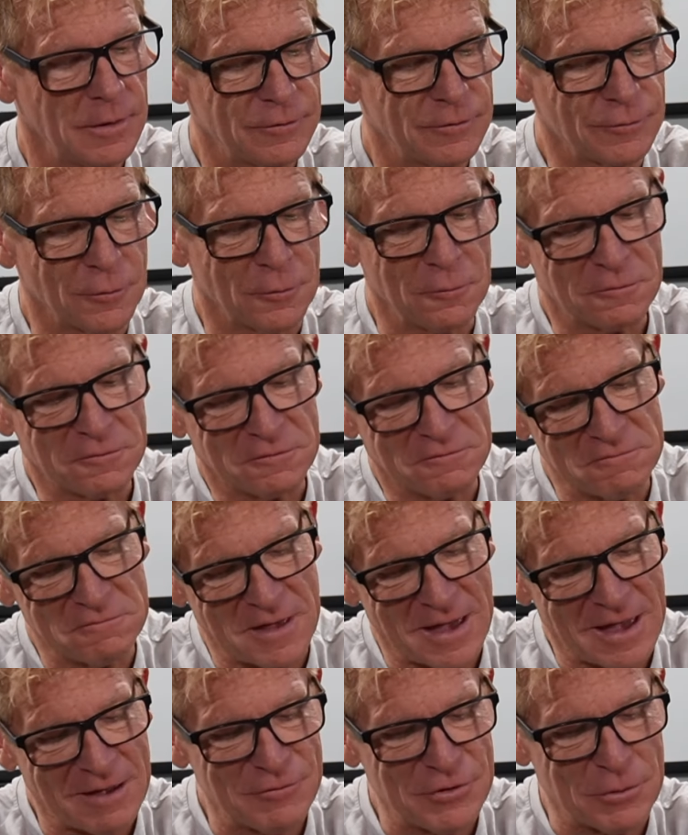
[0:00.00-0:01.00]
So
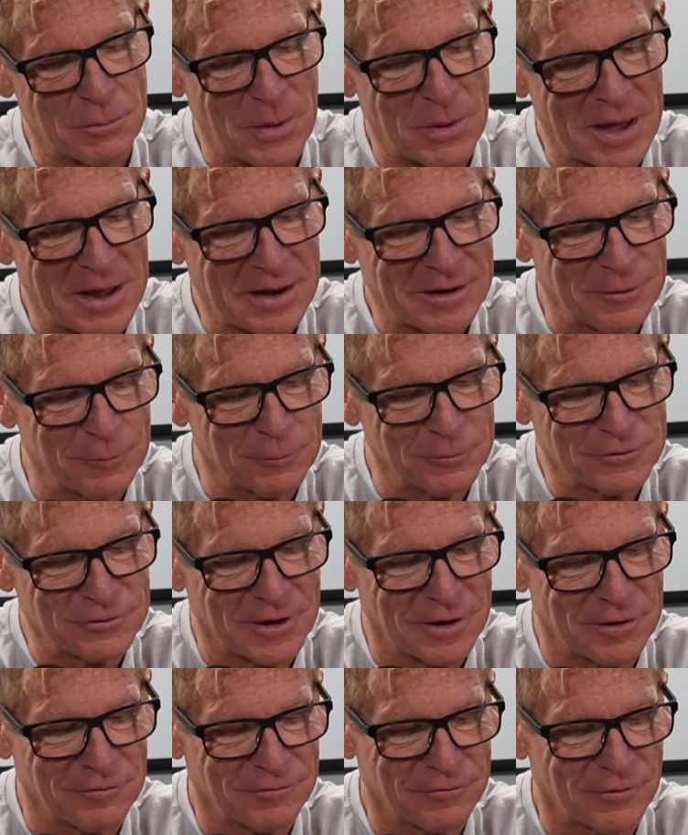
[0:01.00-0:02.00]
having you back here was
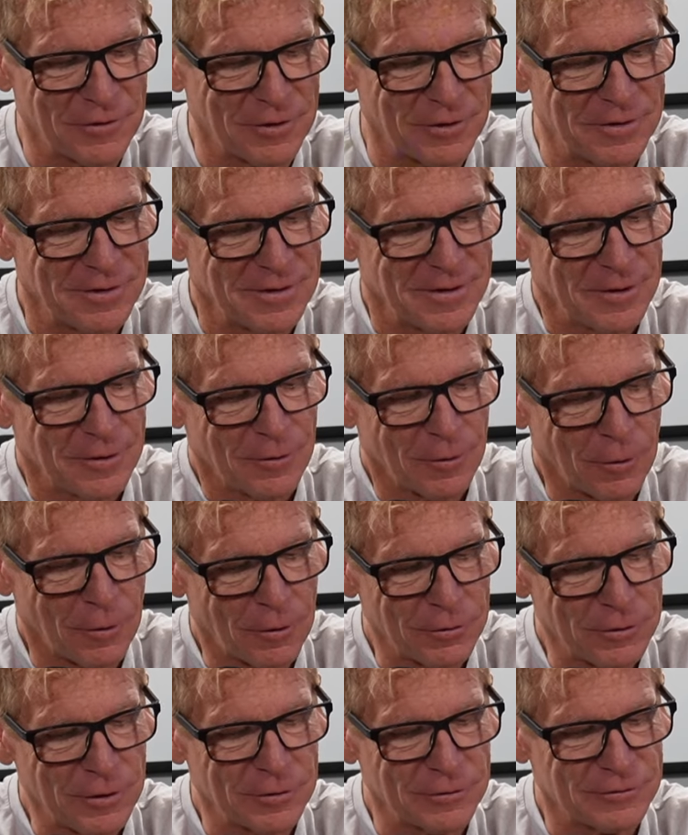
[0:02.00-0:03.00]
kind of fun.
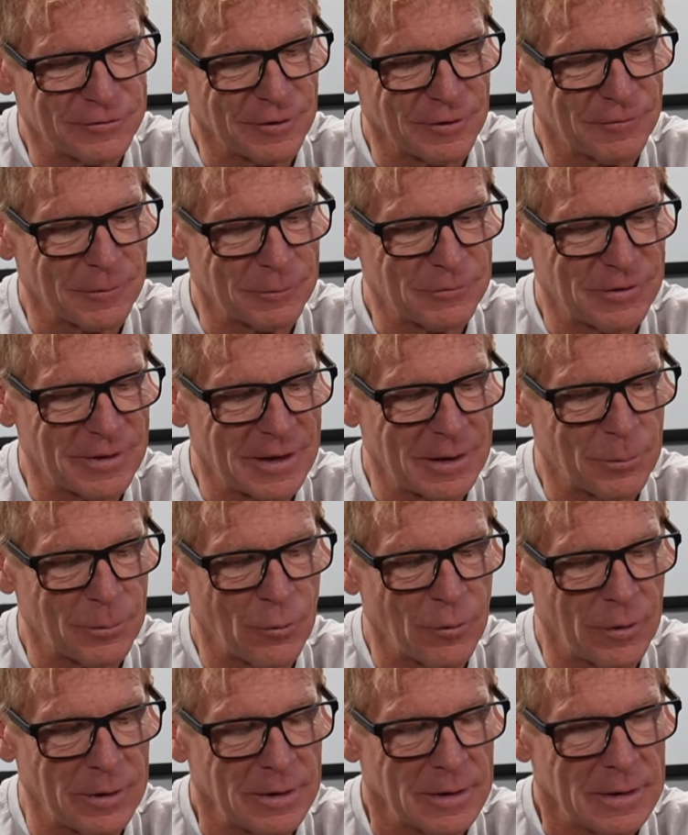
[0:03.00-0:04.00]
All the other stuff up to that
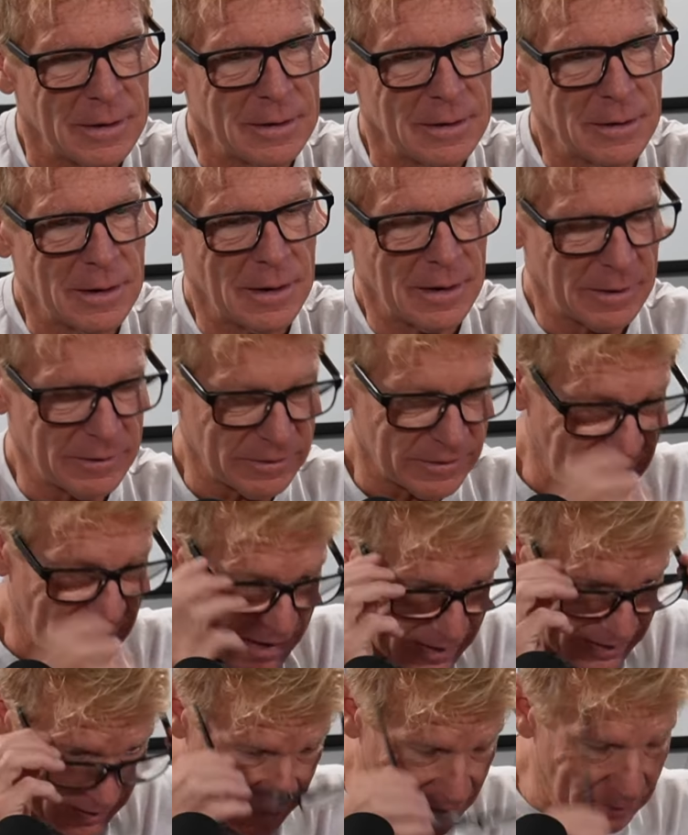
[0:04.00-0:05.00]
point,
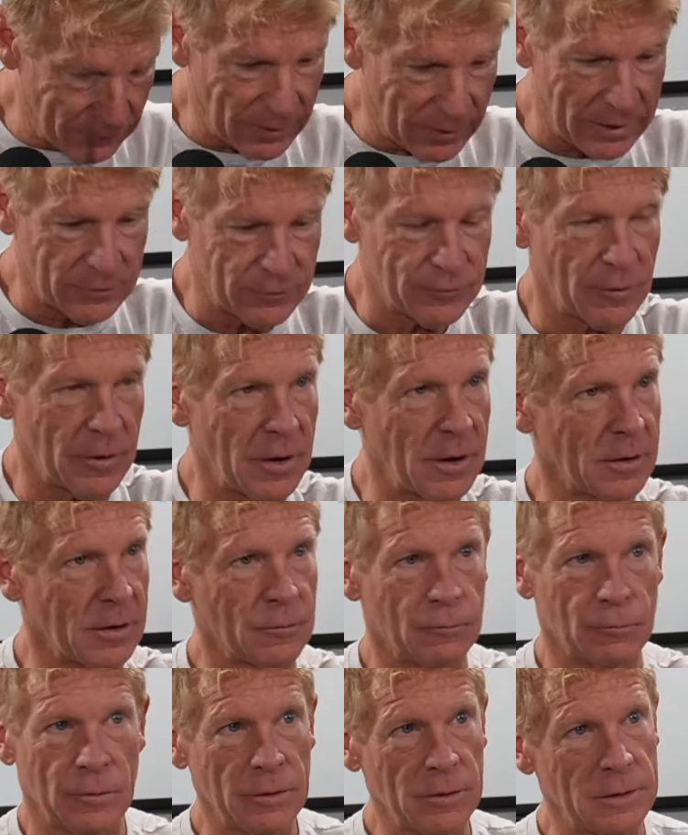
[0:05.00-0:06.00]
that hot rod truck
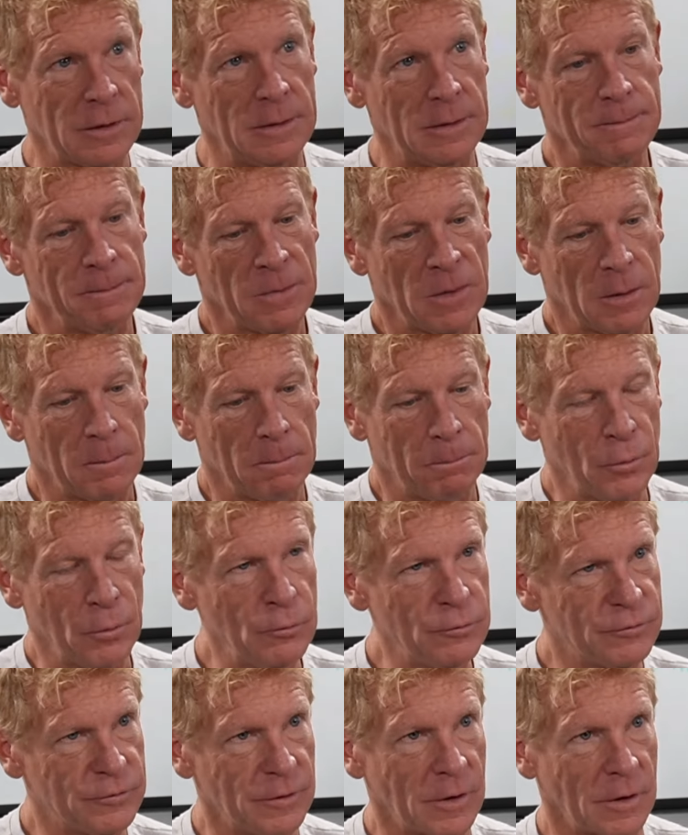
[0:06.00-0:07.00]
really
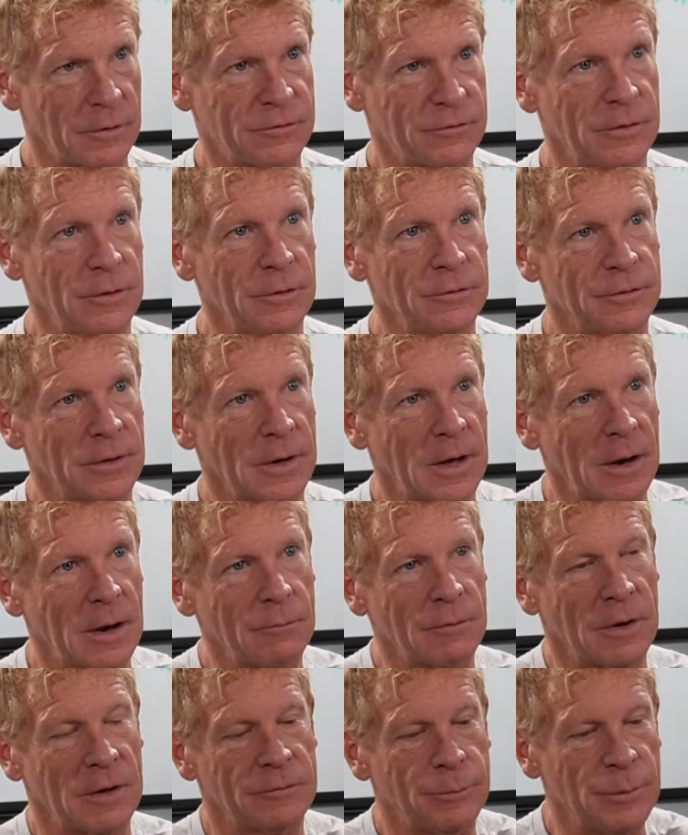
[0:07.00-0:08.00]
boosted our sales in hot
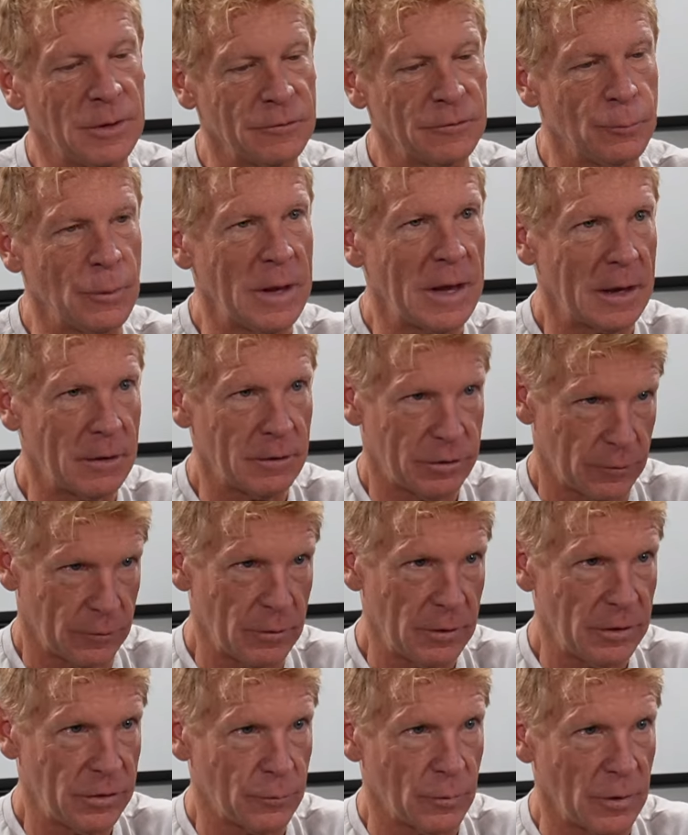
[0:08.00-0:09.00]
rods, because we had a
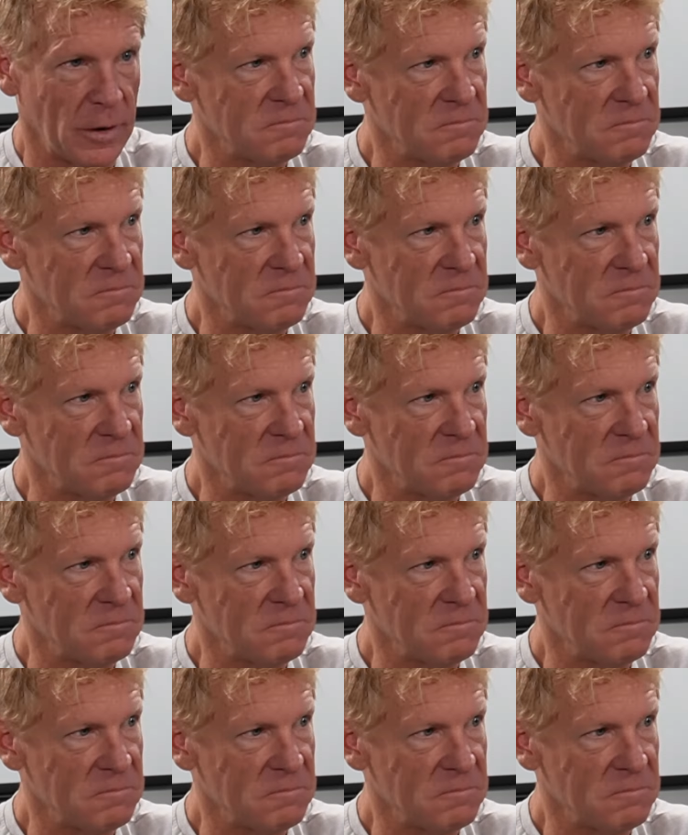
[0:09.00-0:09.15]
33.